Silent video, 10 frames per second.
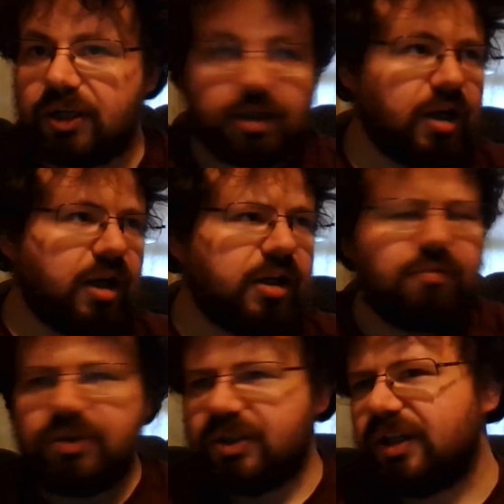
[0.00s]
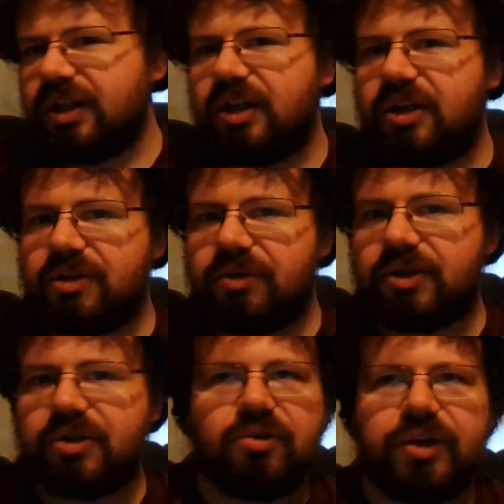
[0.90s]
It you would think in history
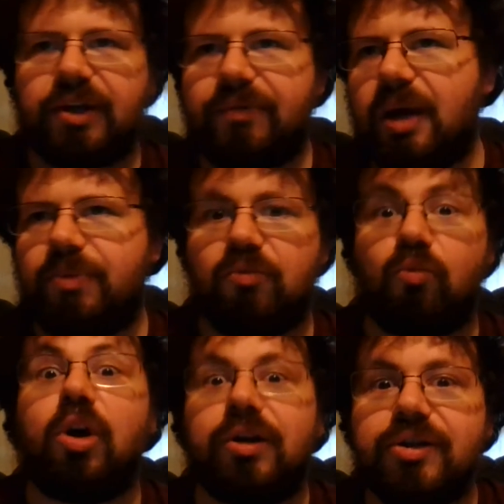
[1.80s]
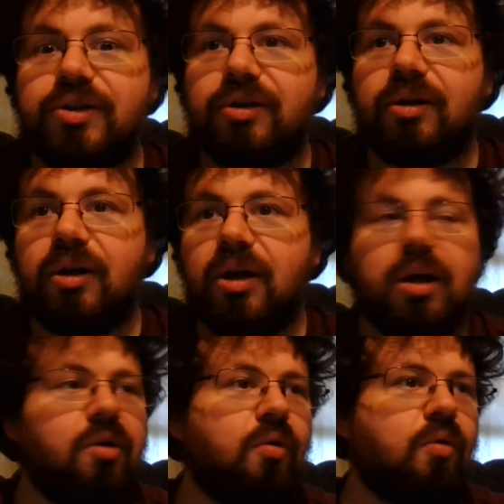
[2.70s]
this should only have happened once,
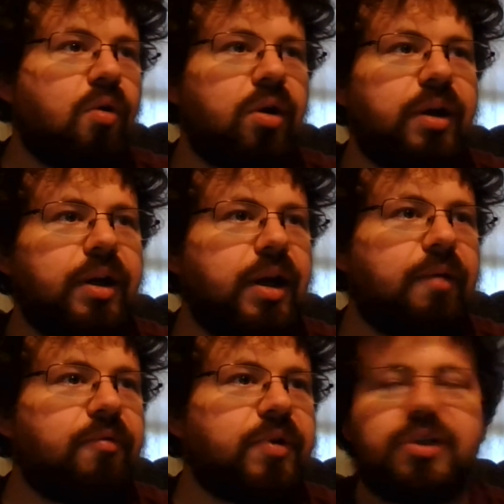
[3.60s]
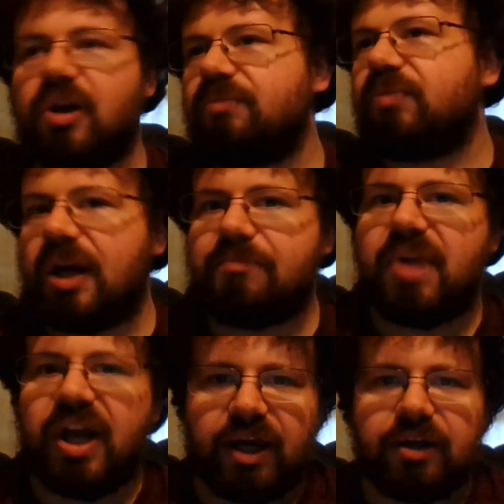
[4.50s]
or it was done by
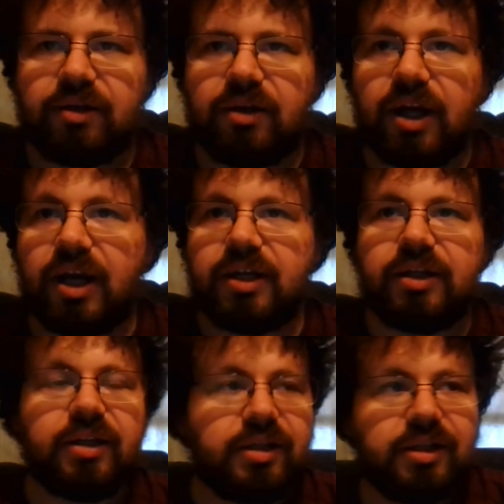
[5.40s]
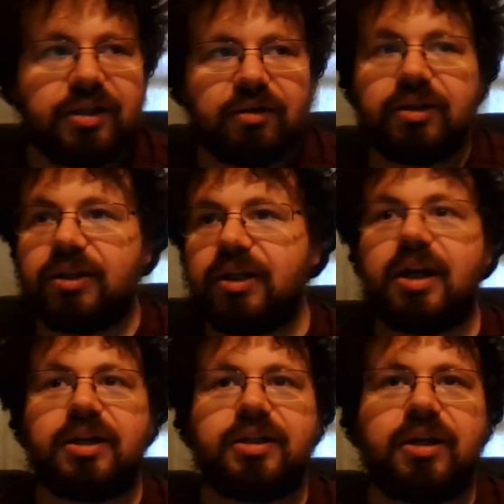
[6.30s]
man. And this is something
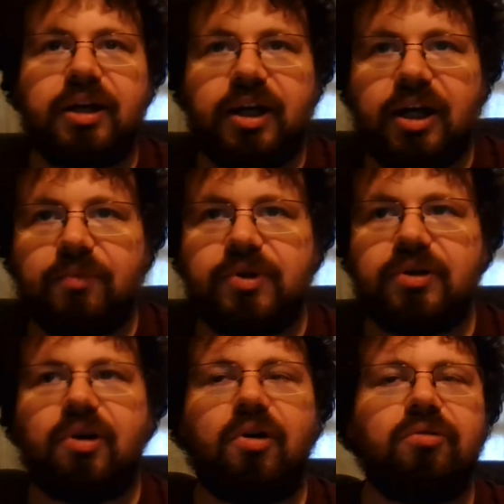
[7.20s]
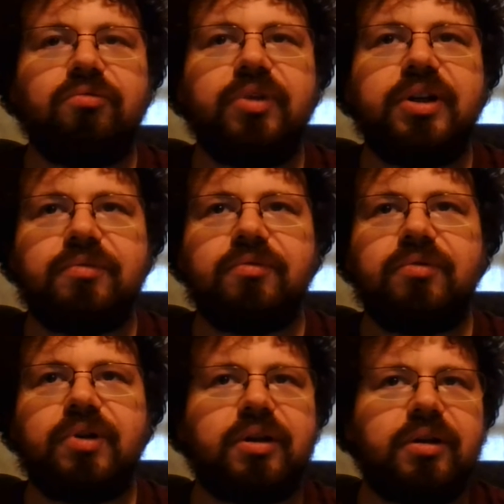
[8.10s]
that has not happened only
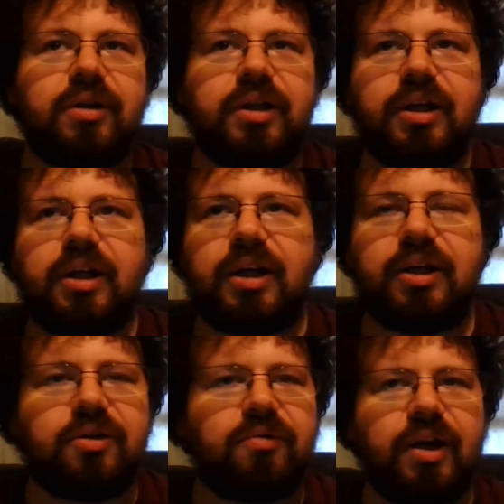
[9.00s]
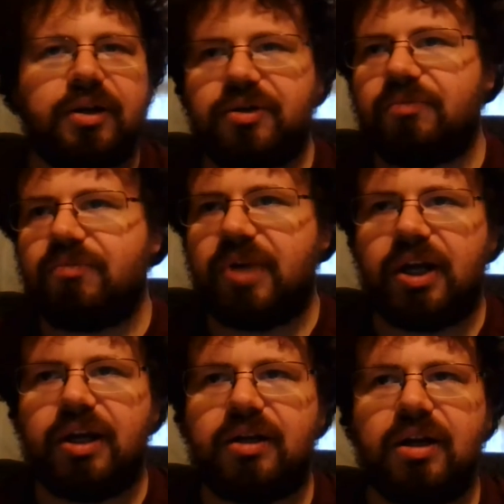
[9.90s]
through the the interaction of
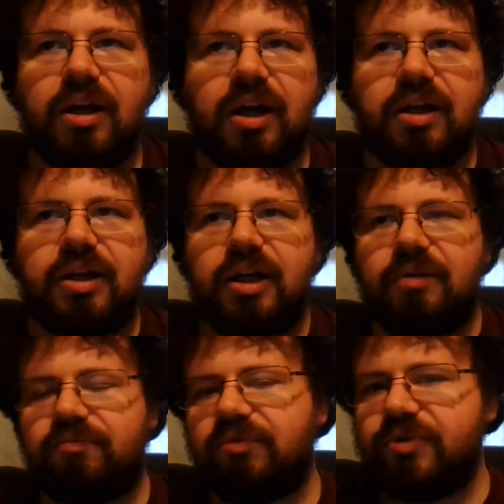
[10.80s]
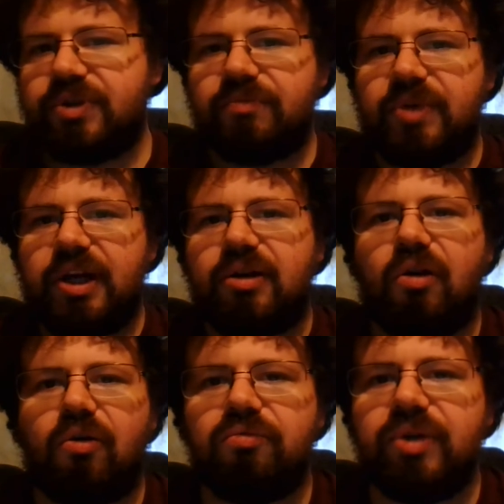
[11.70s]
man and the influence of man,
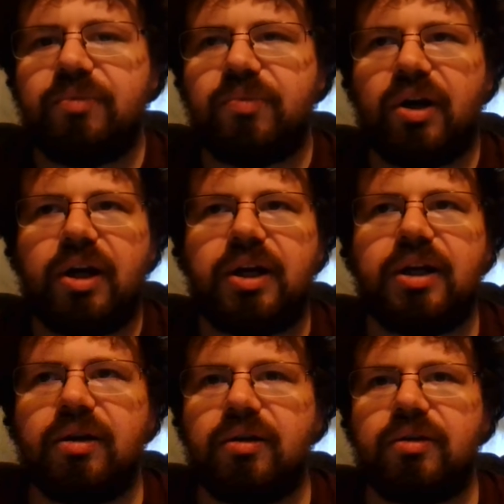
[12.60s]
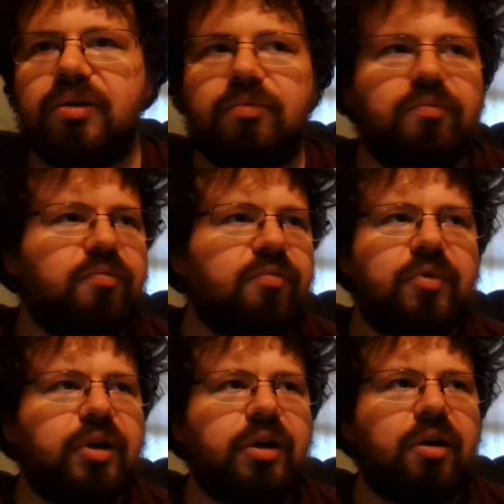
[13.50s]
only by,
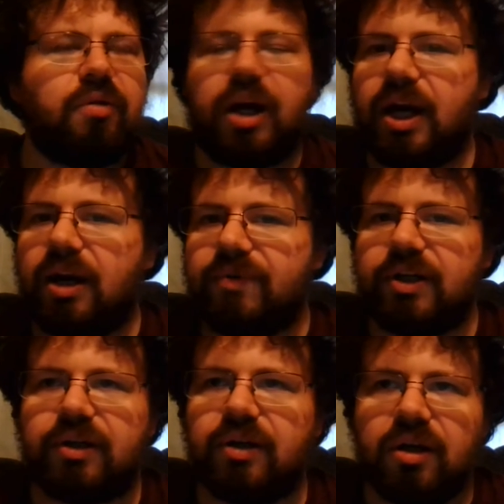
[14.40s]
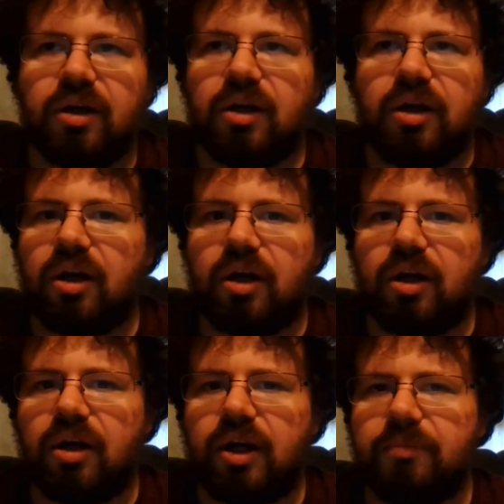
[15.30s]
you know, having
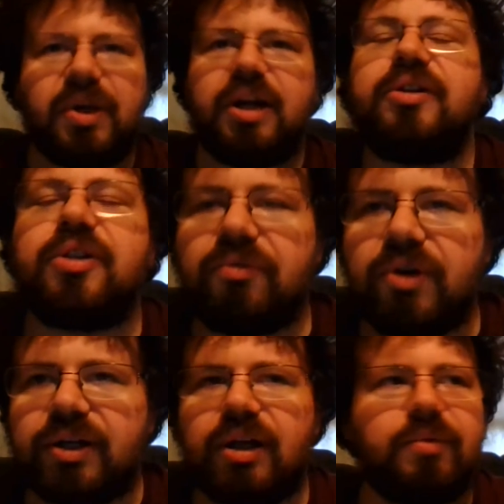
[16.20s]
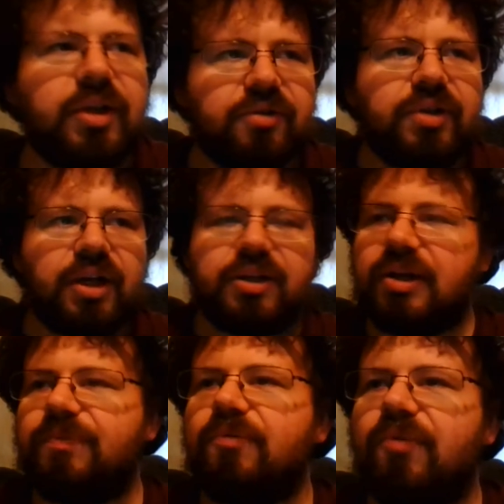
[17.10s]
uh, made string. I mean, so yes,
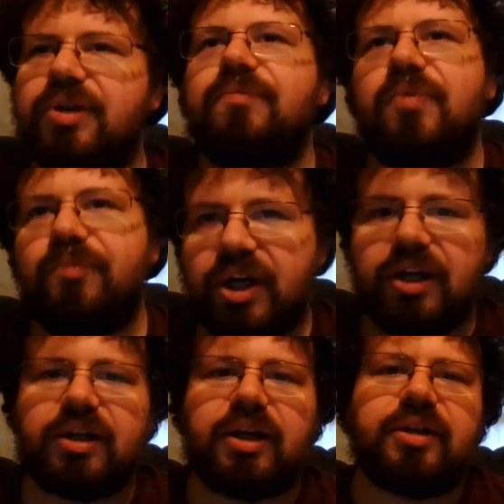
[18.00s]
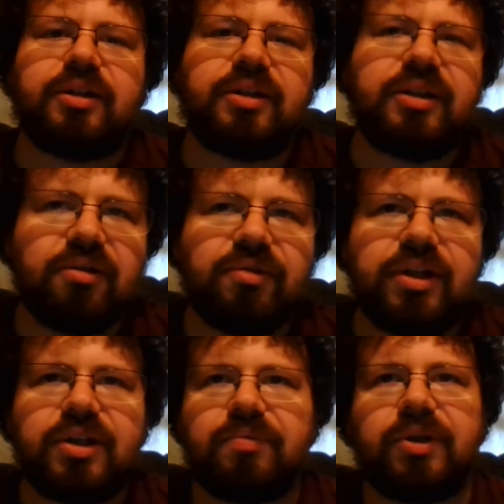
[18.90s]
if it wasn't for man, in
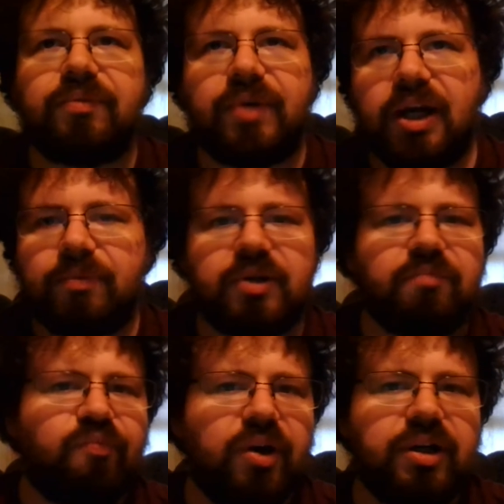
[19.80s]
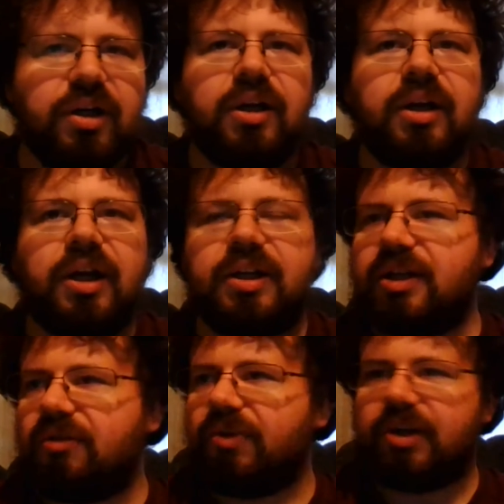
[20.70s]
theory, this wouldn't have happened. But it's
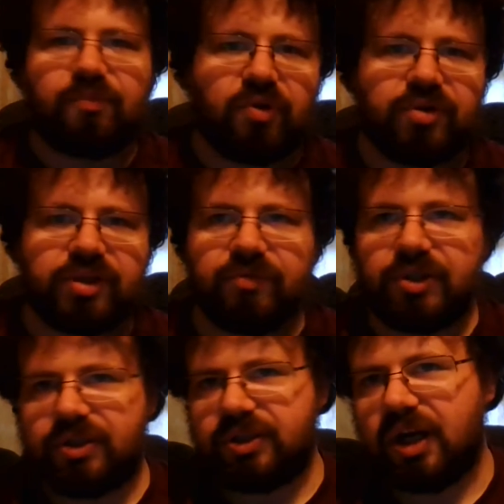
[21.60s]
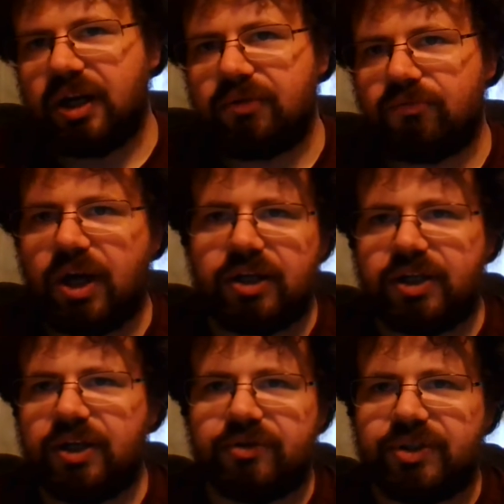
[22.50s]
not like a person was just tying rat
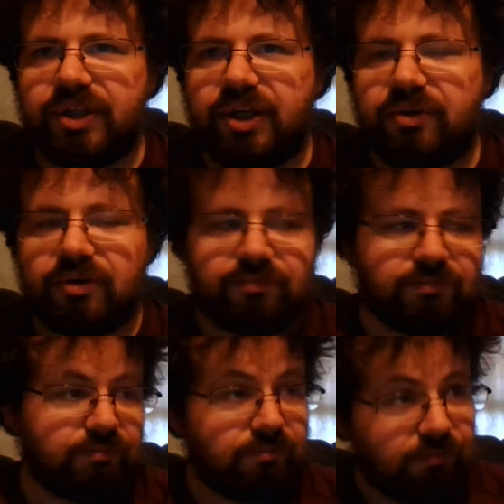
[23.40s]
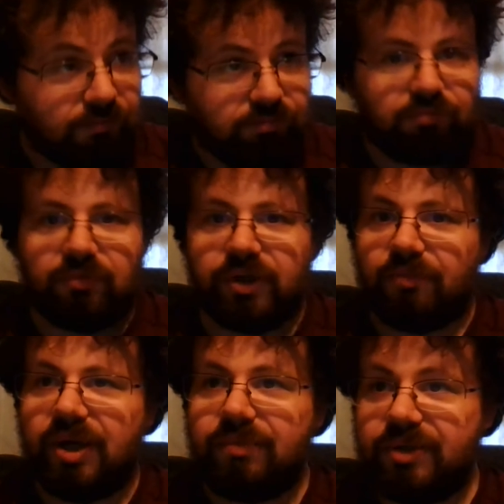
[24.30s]
tails together.
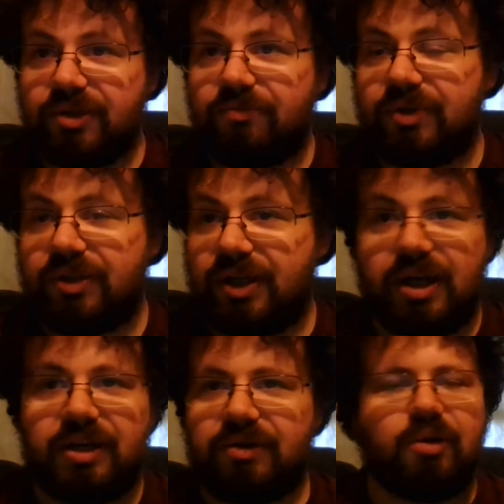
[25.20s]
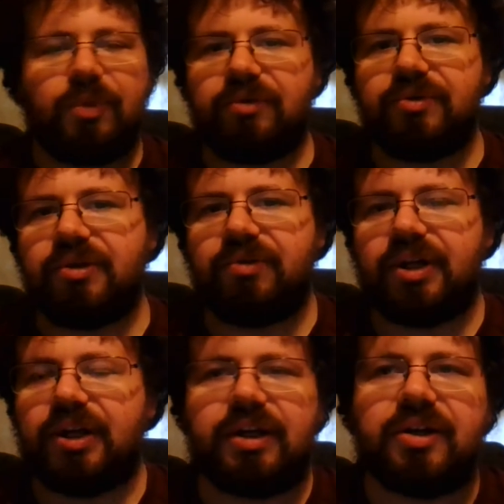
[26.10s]
Now, maybe someone, and, and nobody was
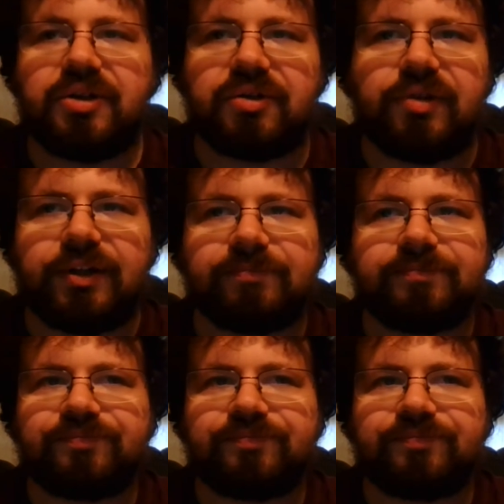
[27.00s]
doing it in history.